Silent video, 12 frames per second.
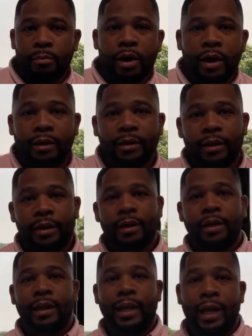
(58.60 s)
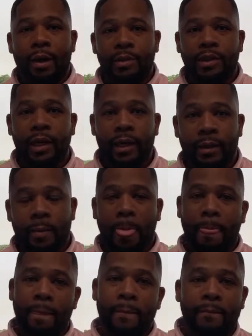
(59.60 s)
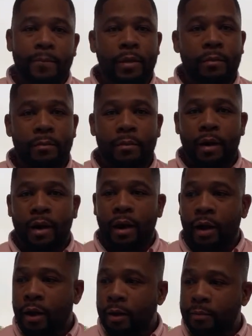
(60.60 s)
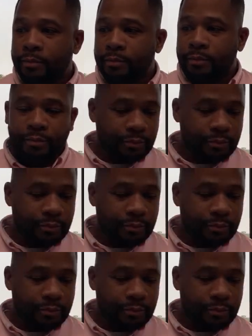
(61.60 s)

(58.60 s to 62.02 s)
But like I was saying, um,